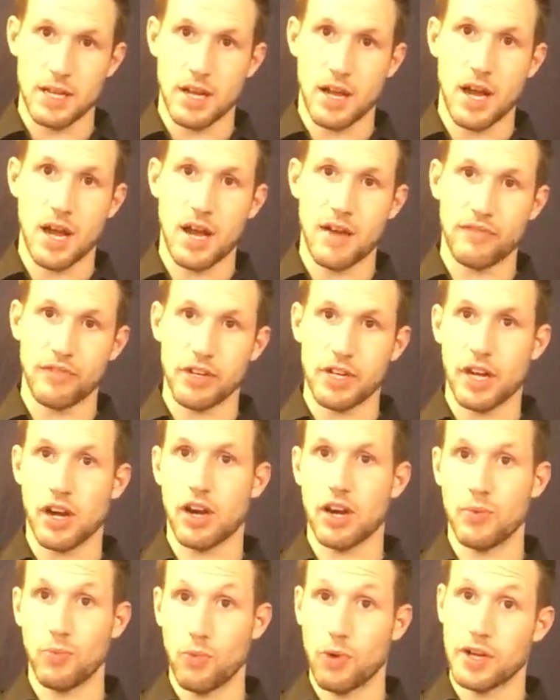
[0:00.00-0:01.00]
hovering
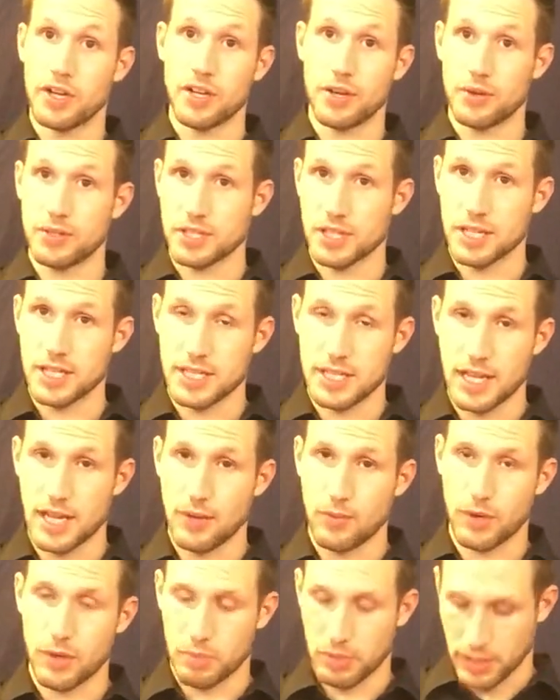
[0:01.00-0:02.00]
on one note. It's going to stay
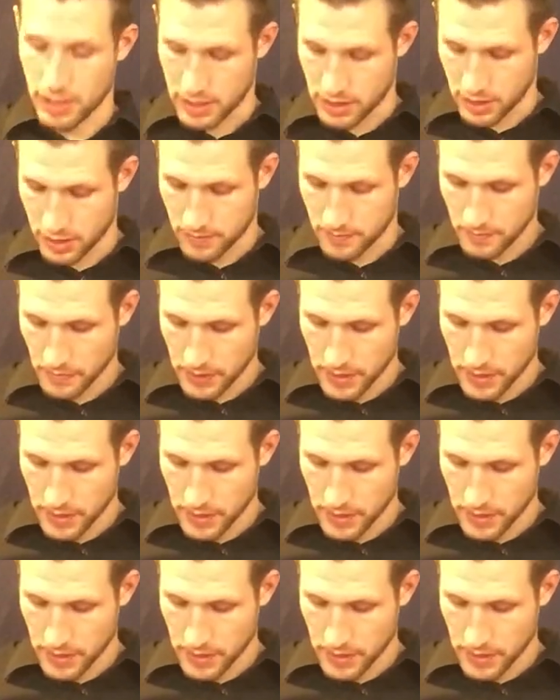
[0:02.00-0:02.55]
in one place.